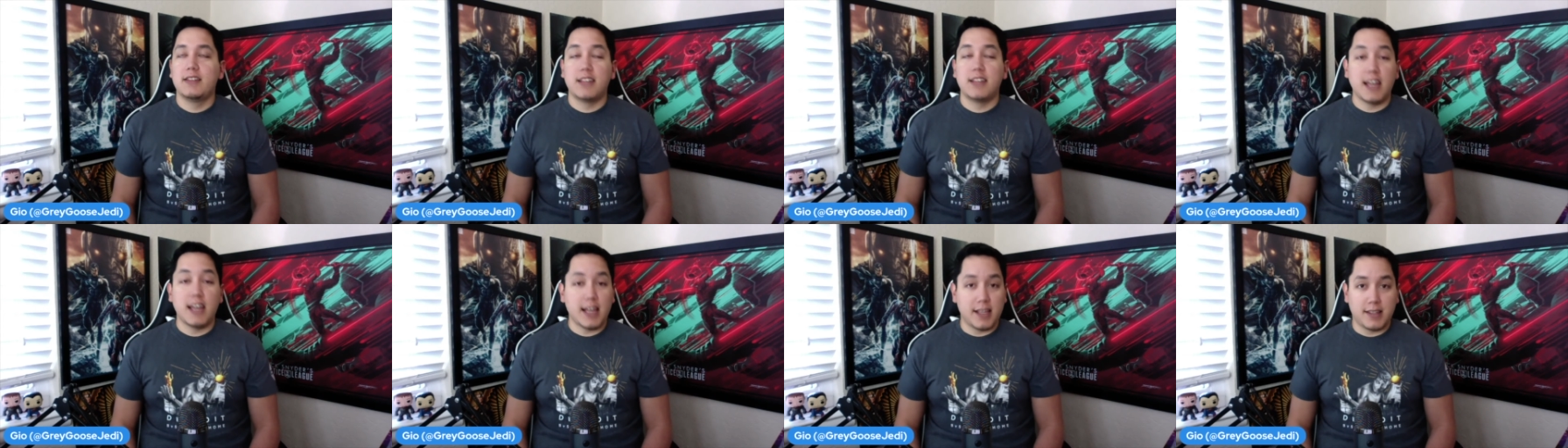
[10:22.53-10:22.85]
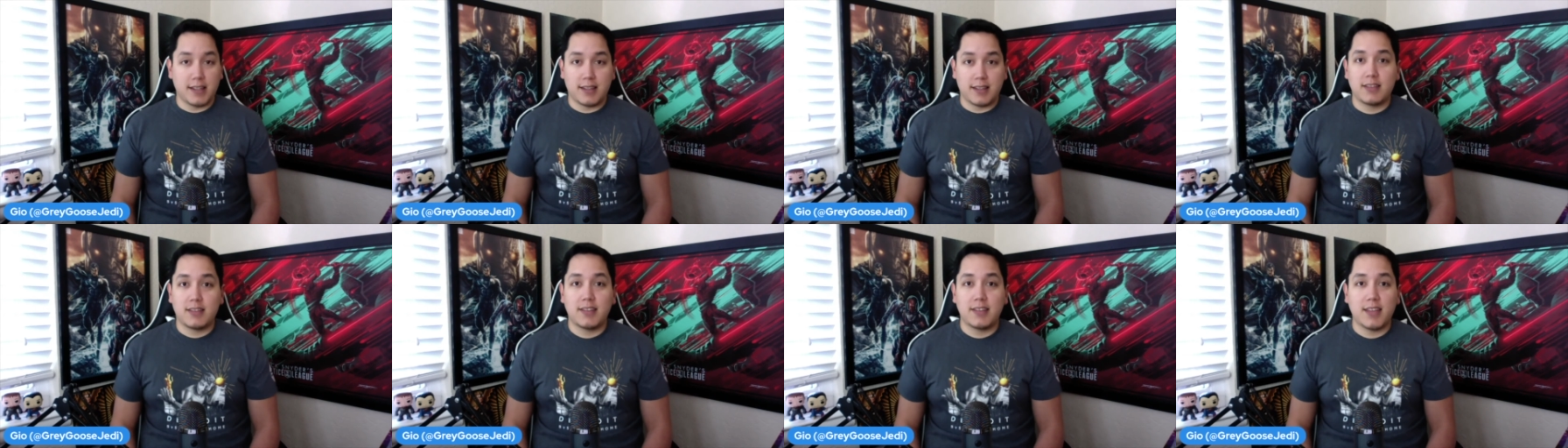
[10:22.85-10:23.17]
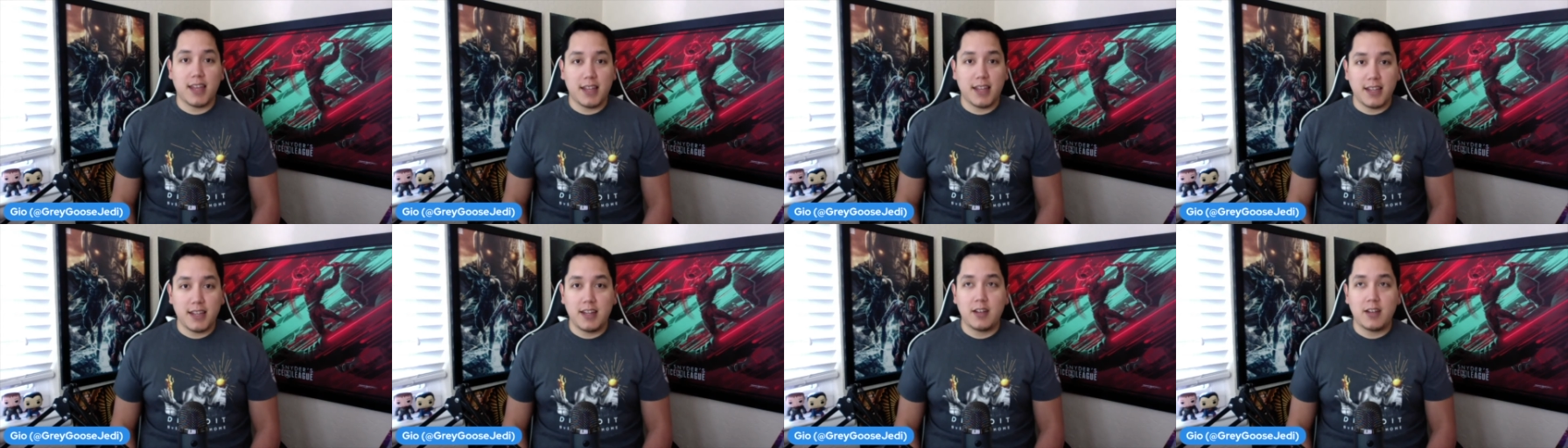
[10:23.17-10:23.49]
Yes,
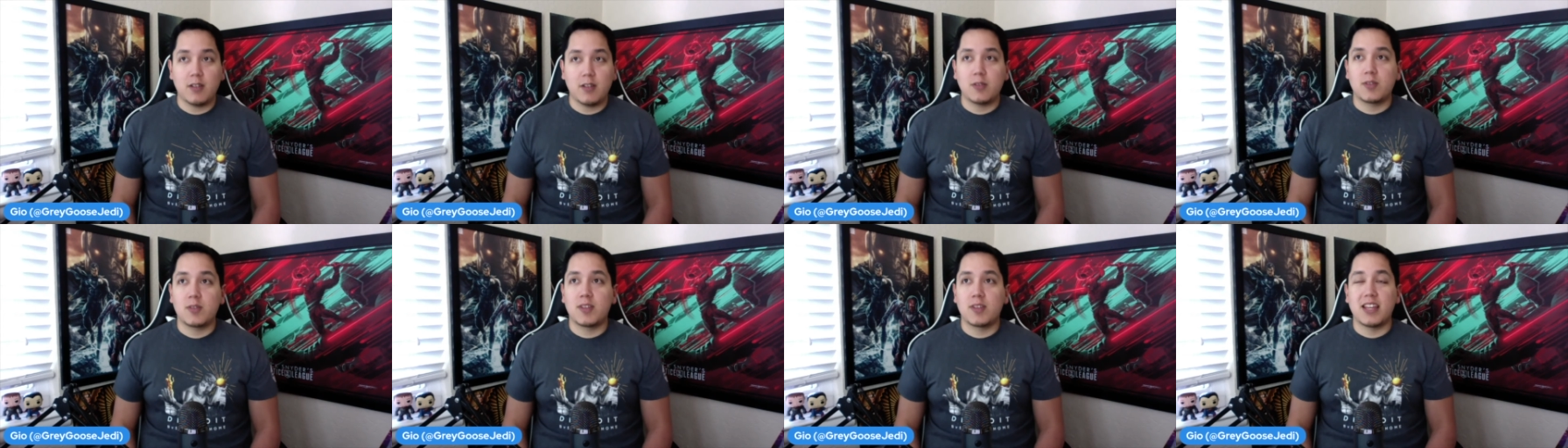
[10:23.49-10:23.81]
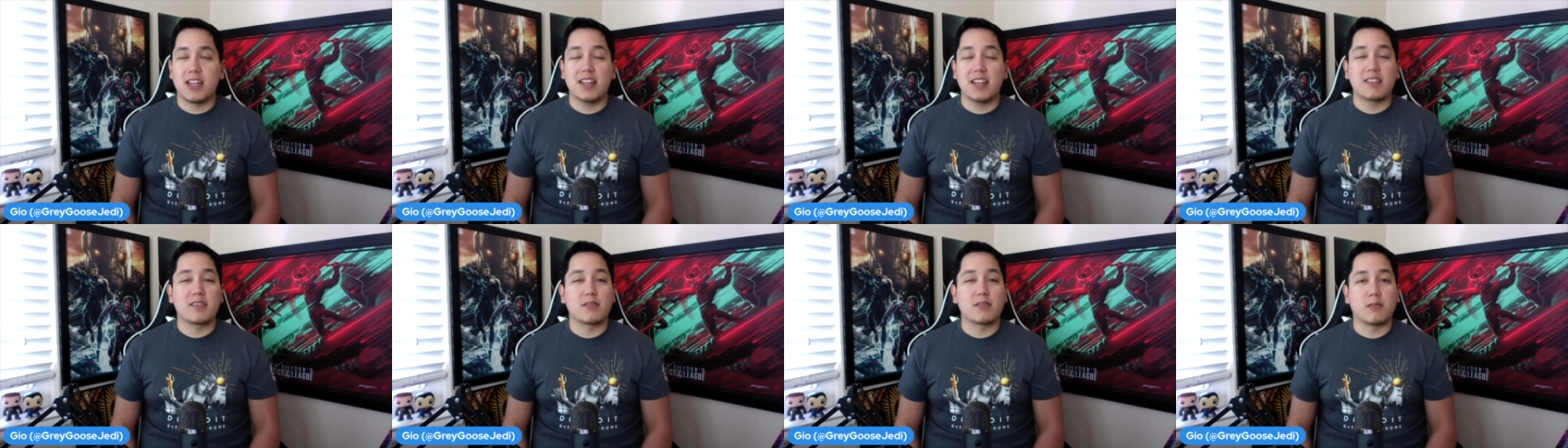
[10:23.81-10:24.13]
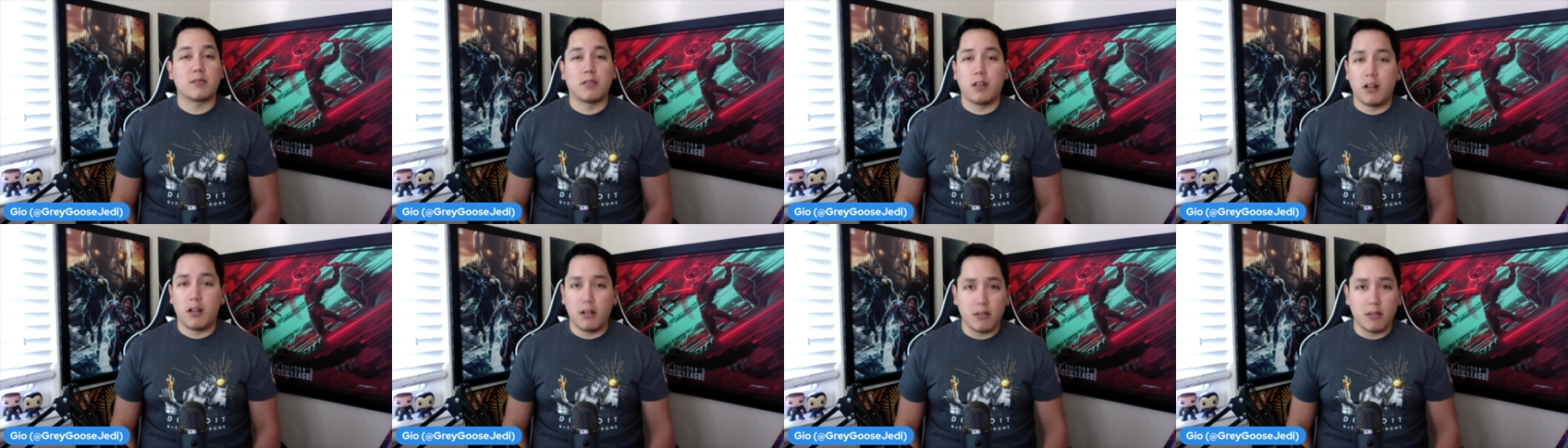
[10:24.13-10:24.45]
10 years, it's
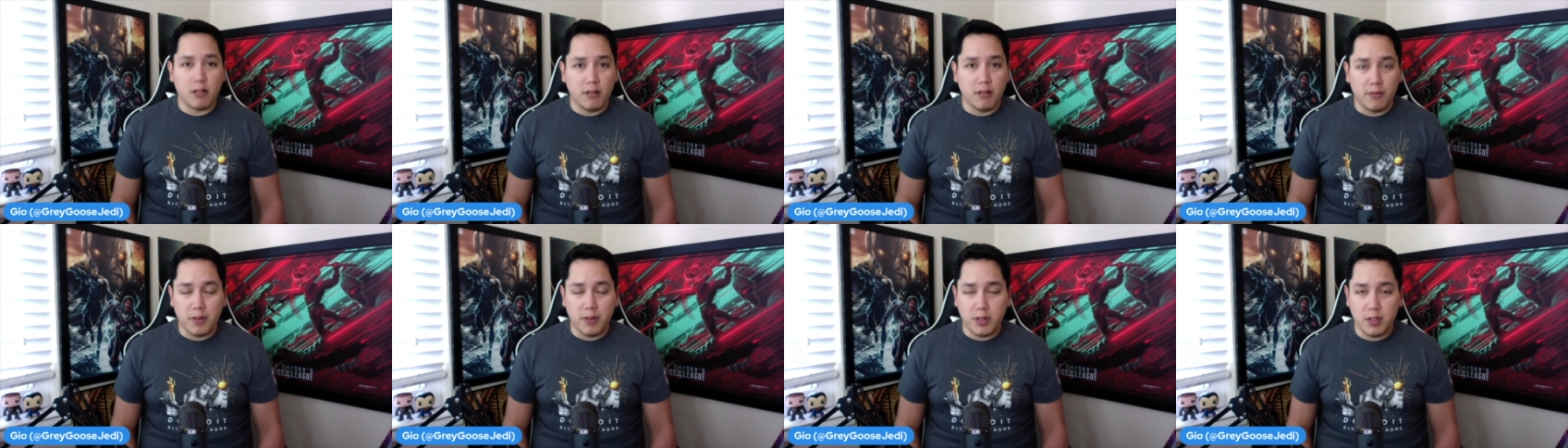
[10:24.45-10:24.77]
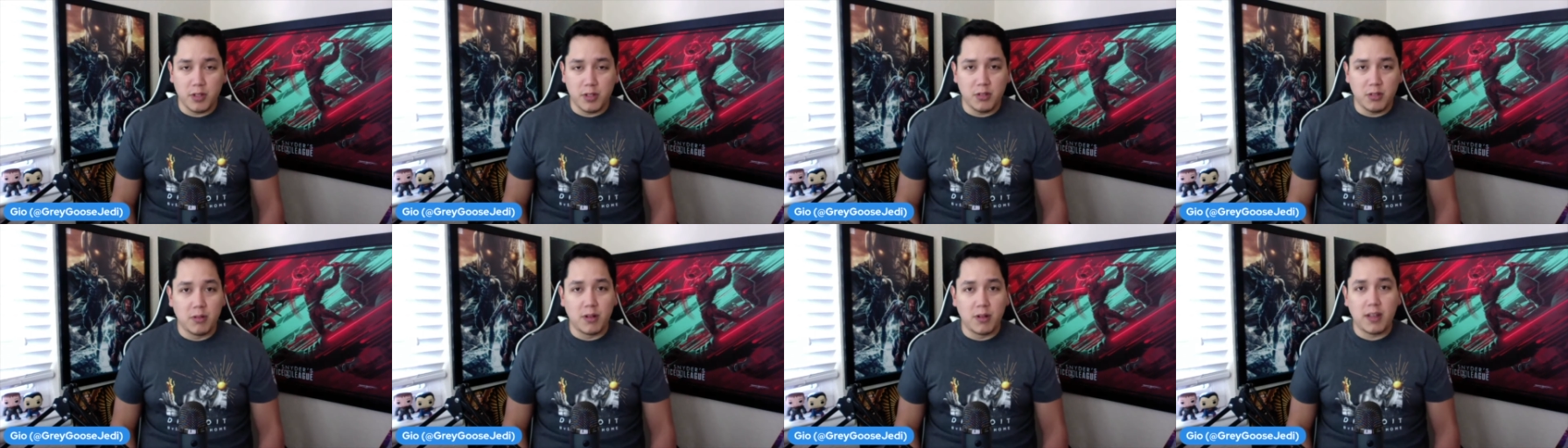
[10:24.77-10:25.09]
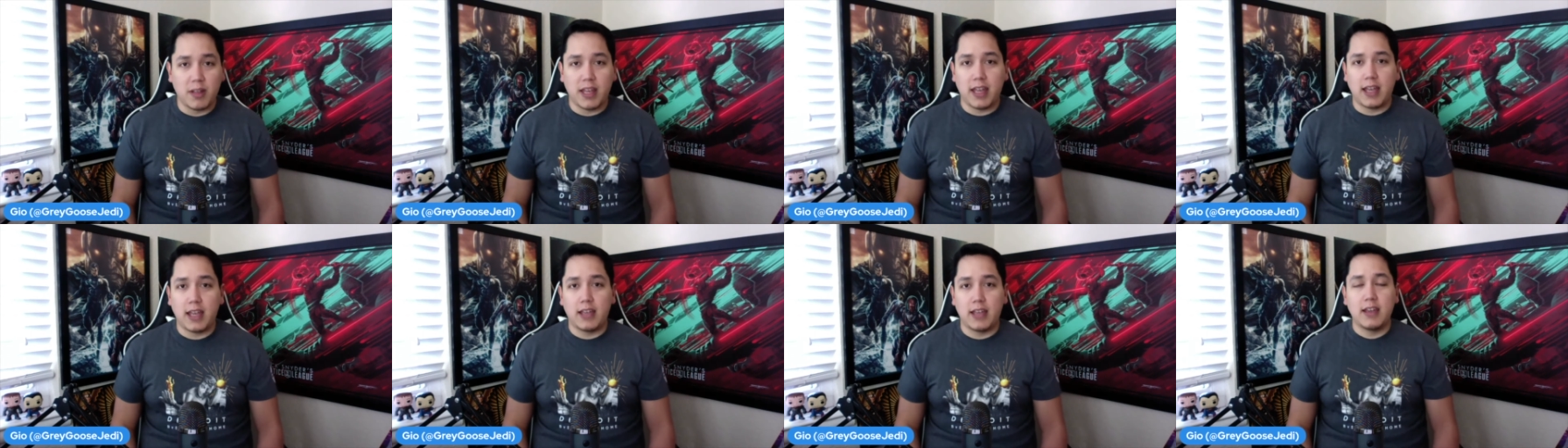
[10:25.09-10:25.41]
long overdue,
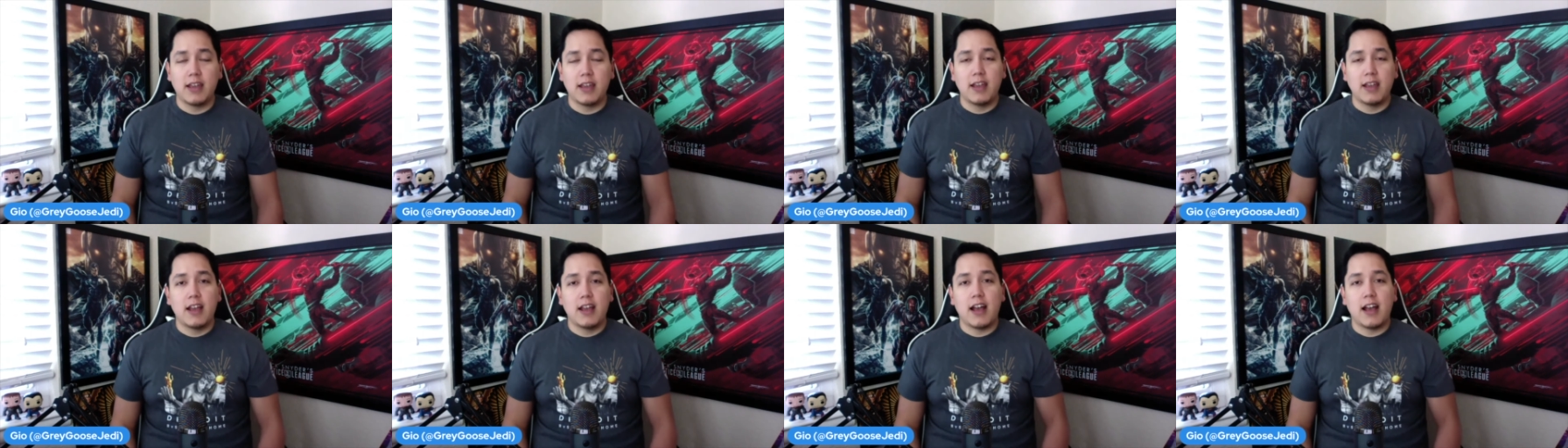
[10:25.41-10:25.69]
okay?